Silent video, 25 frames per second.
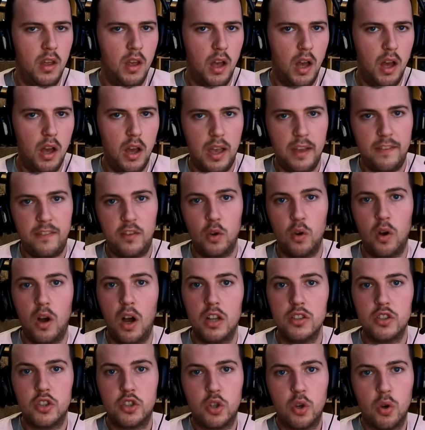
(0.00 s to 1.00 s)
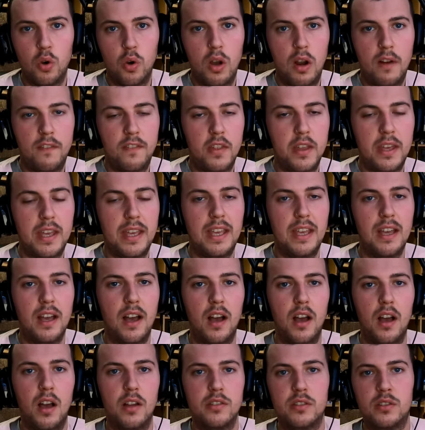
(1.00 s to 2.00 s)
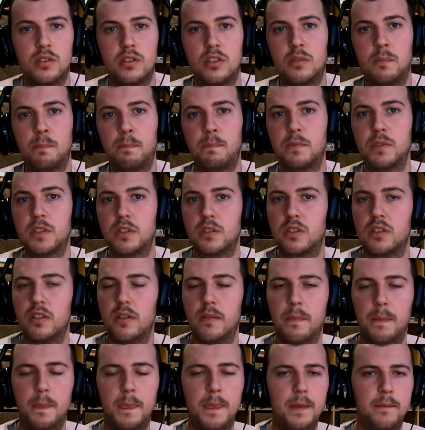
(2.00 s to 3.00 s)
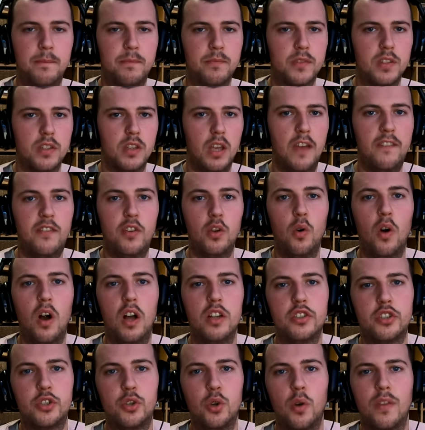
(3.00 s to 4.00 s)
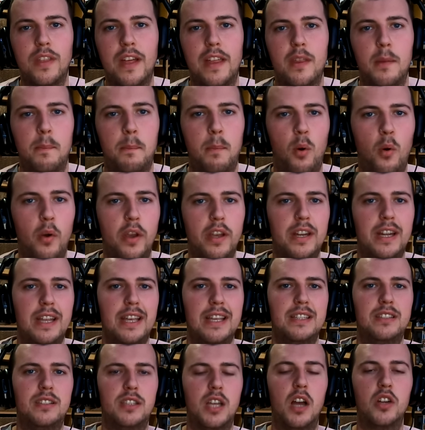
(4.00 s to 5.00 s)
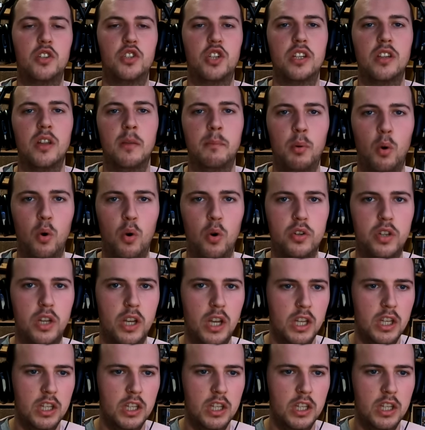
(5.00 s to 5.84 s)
Uh, if you're unsure if the uh, if you're unsure that the point is touching the board,